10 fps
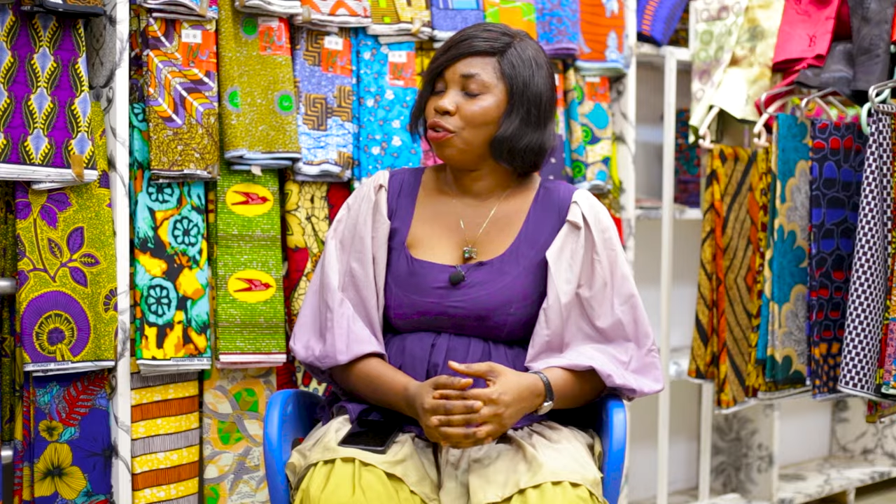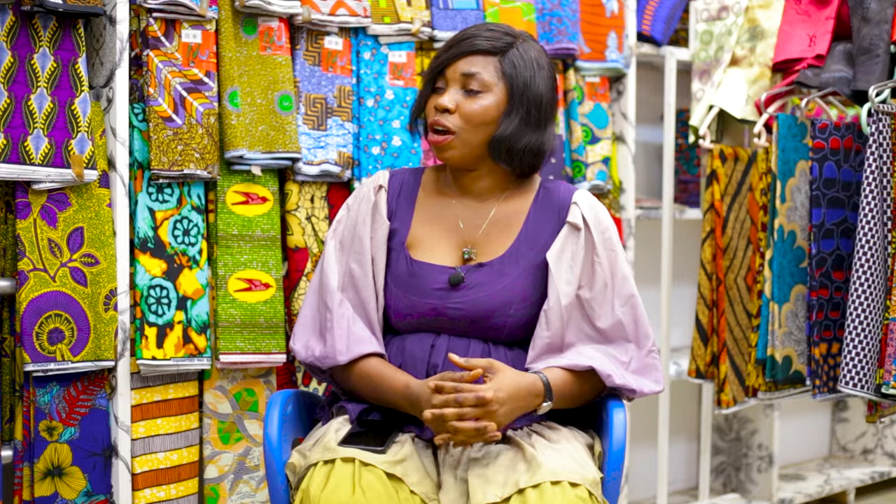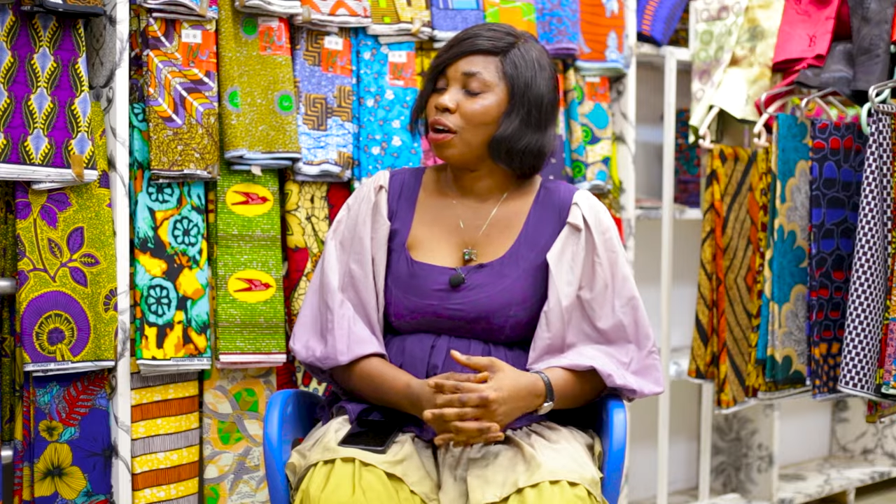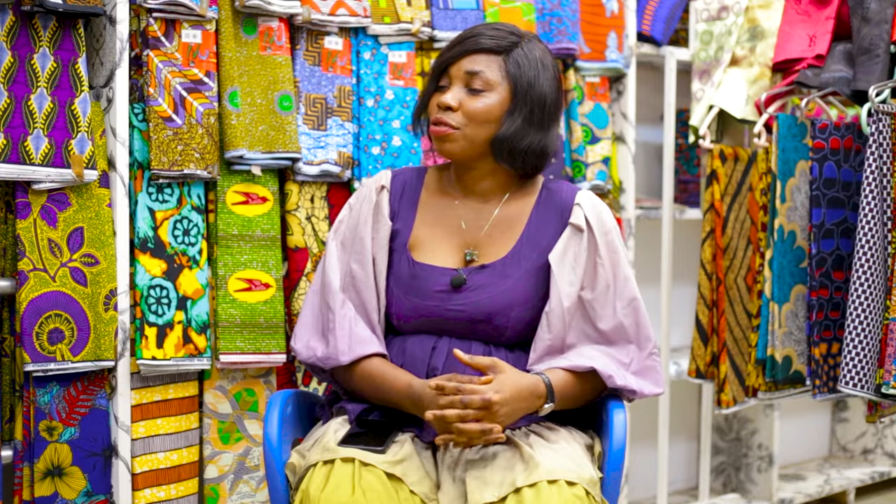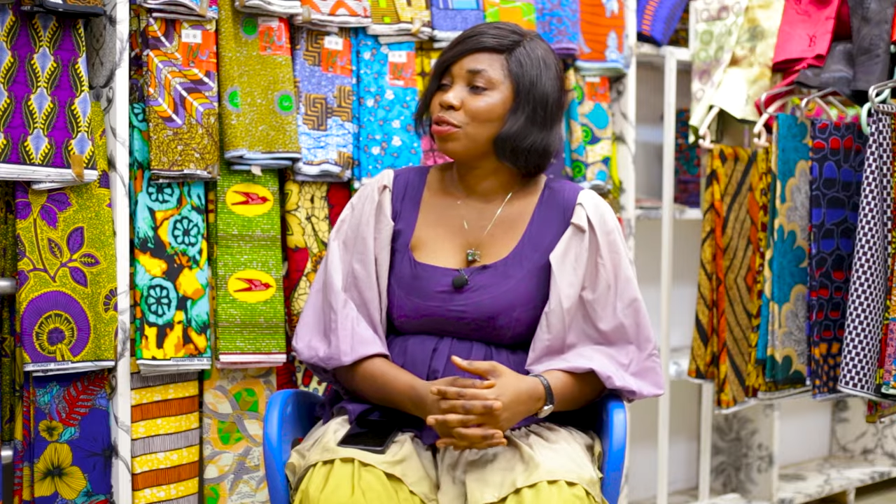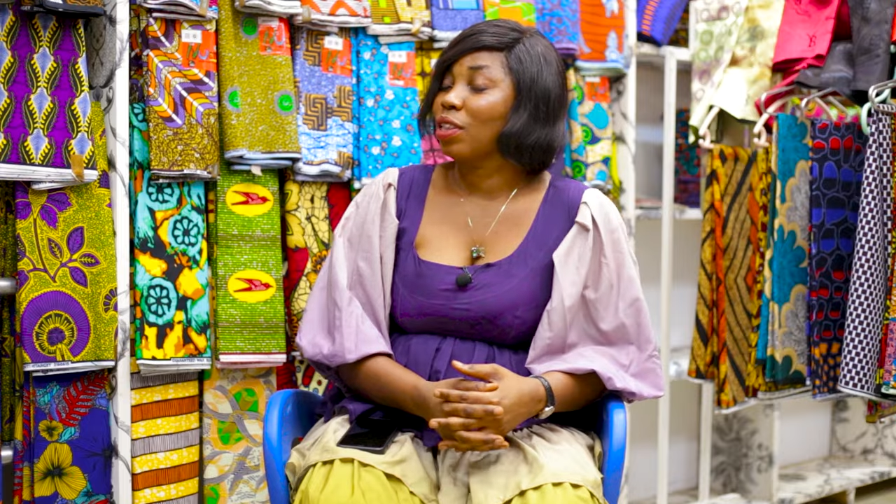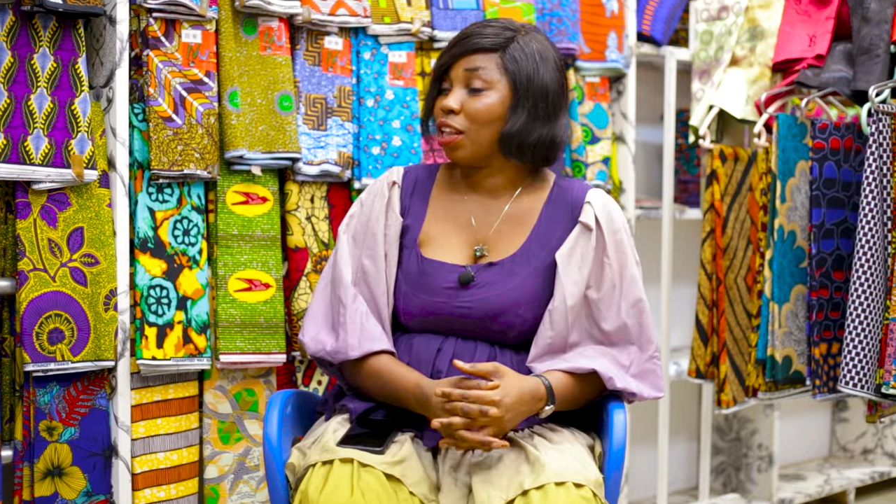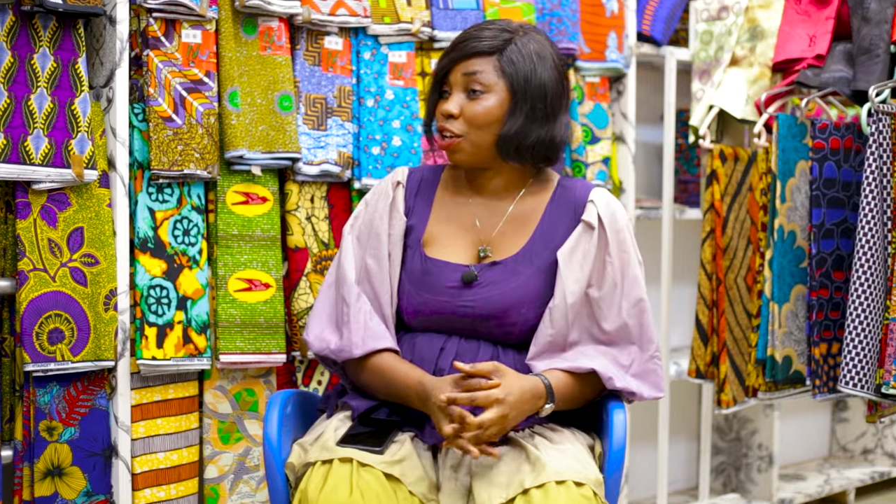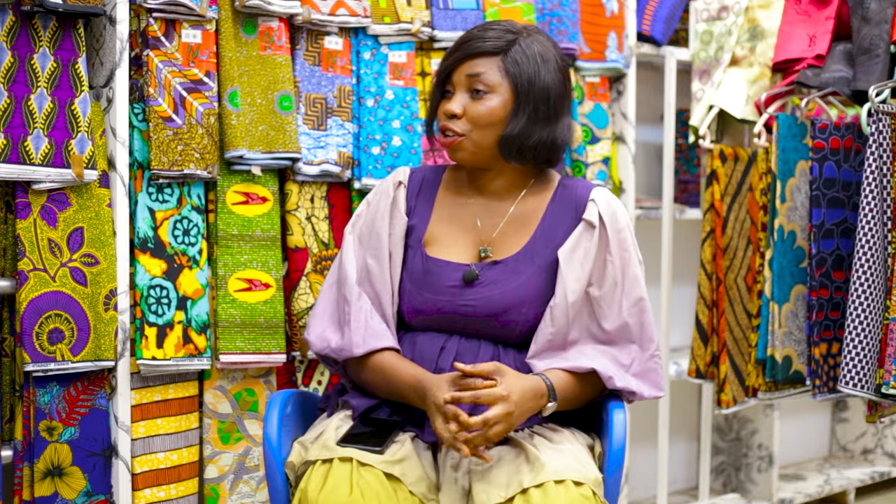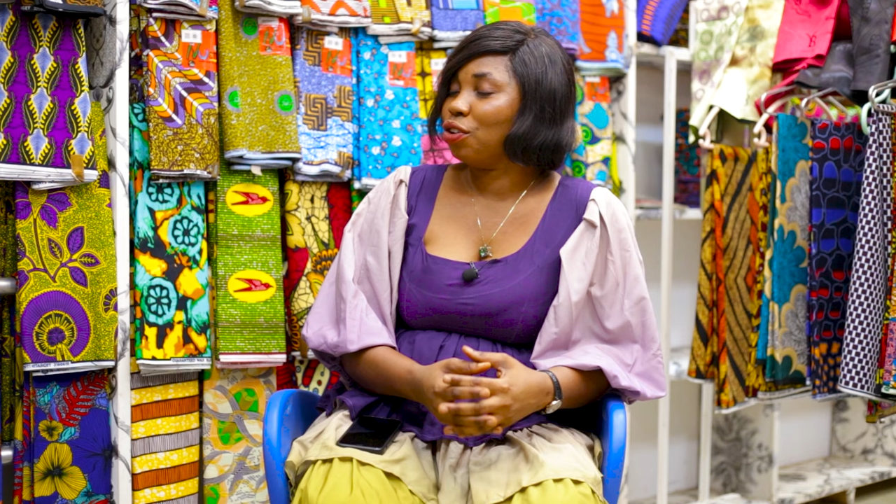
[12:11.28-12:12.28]
you have to
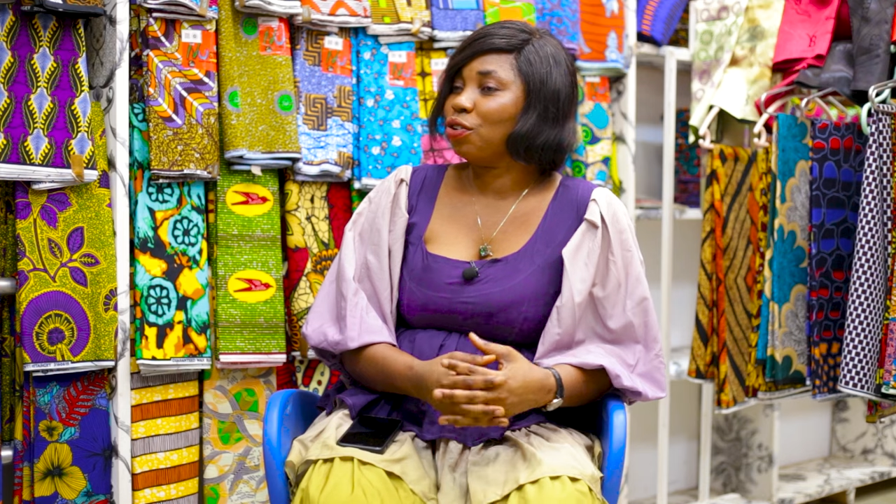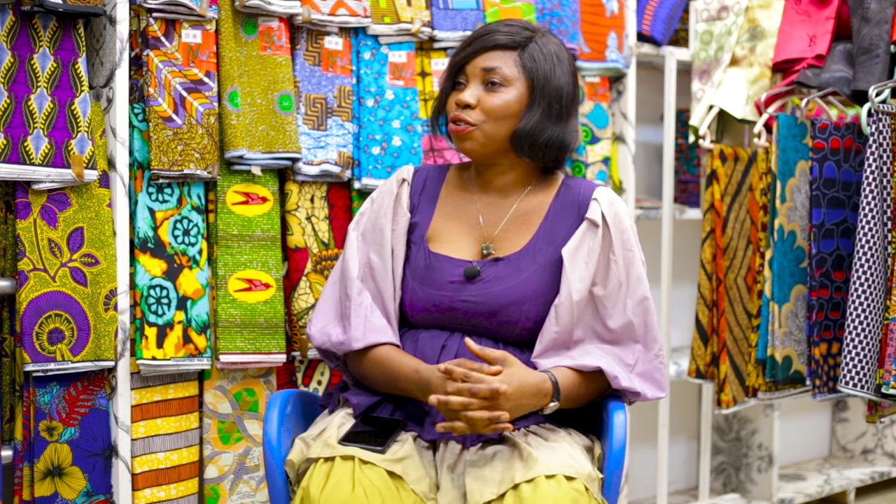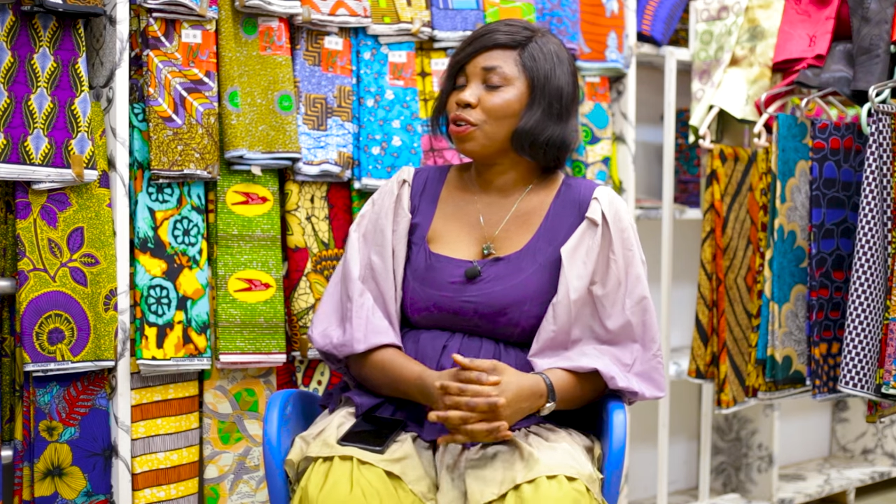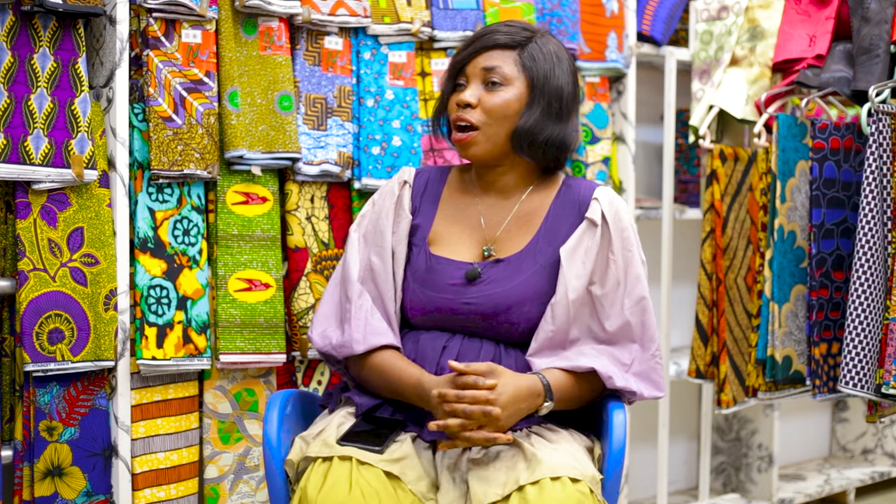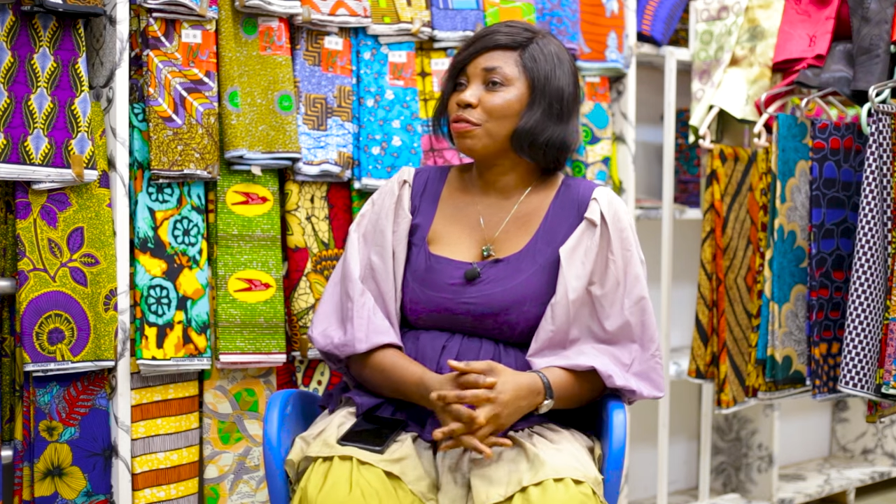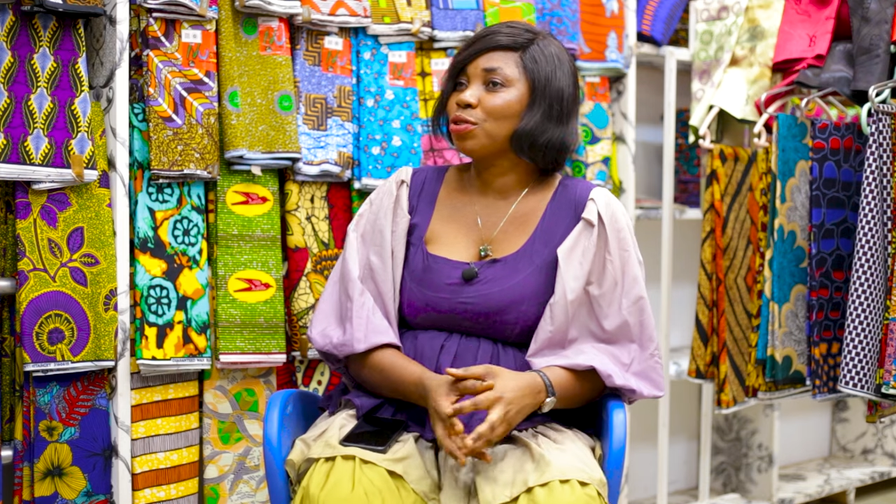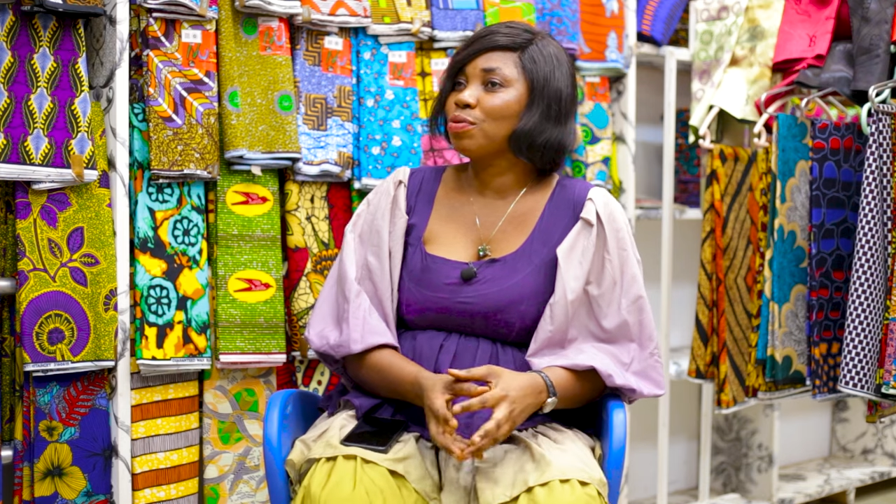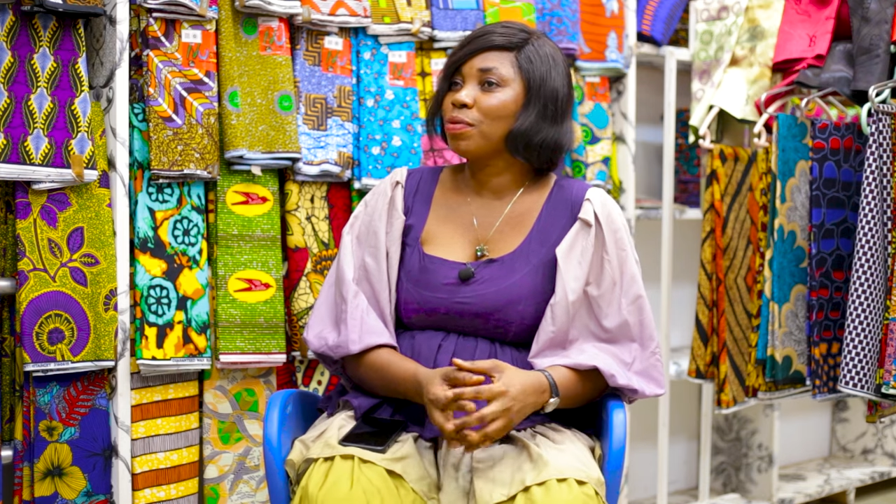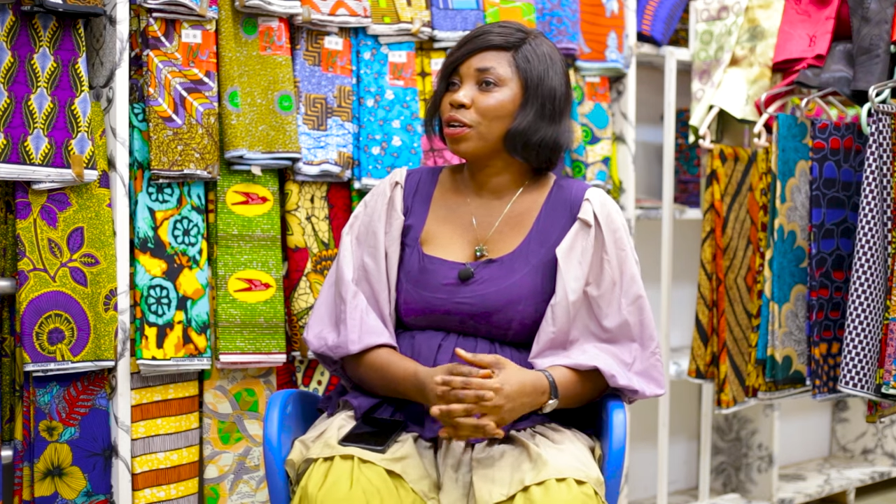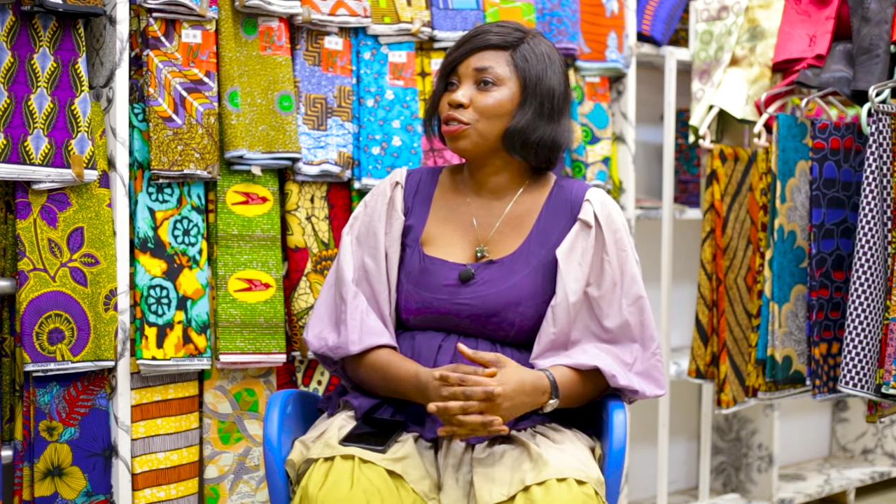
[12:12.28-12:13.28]
thank you you have to
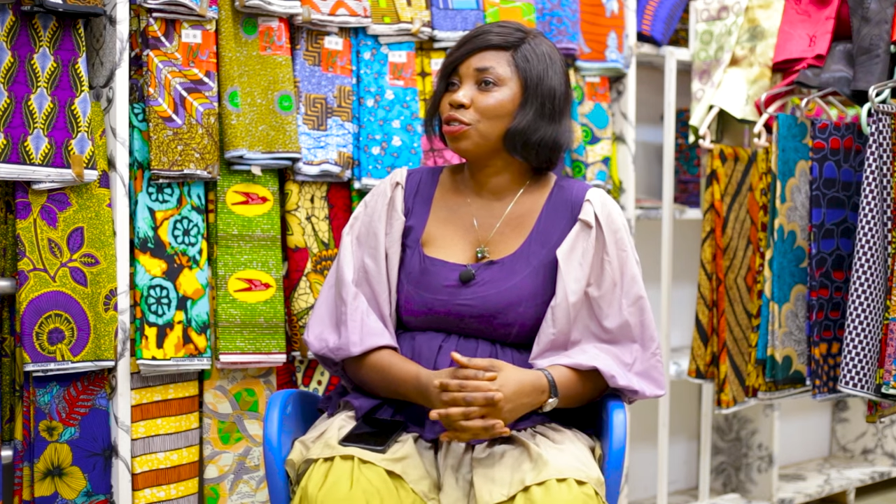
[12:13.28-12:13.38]
make